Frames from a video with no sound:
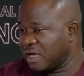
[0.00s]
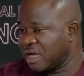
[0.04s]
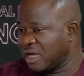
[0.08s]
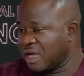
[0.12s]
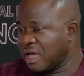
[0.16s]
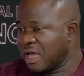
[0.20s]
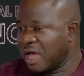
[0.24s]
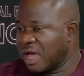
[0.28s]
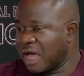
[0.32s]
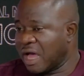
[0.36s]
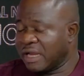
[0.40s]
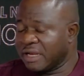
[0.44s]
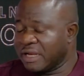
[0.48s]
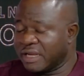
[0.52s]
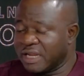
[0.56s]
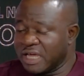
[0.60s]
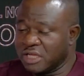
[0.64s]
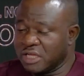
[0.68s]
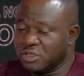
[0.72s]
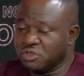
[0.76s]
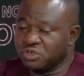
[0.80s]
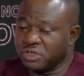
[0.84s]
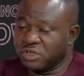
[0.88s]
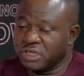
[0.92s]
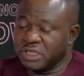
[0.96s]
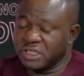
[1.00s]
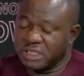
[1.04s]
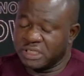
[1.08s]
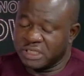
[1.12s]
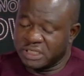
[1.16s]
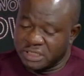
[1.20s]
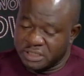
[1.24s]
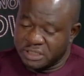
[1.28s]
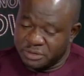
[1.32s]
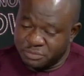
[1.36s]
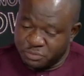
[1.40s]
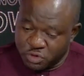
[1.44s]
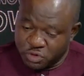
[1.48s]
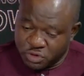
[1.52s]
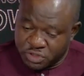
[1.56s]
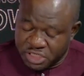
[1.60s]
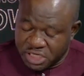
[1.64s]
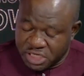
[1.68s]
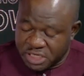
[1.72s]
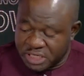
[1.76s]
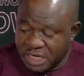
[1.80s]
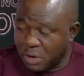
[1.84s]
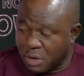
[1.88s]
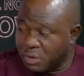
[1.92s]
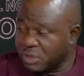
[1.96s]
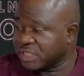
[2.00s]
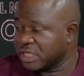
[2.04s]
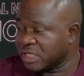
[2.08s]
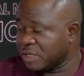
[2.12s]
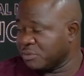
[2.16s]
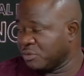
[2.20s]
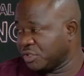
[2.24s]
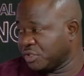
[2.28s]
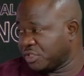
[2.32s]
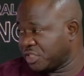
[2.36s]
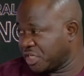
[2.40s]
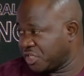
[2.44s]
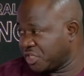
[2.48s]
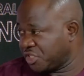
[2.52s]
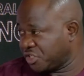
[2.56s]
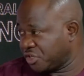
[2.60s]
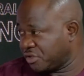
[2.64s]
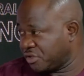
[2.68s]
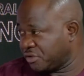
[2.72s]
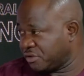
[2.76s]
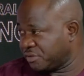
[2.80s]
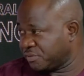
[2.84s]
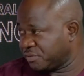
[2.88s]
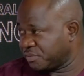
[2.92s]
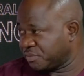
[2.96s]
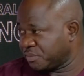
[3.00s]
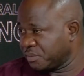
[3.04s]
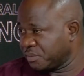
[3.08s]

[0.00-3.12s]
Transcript: okay, and then during the muta there was a mutation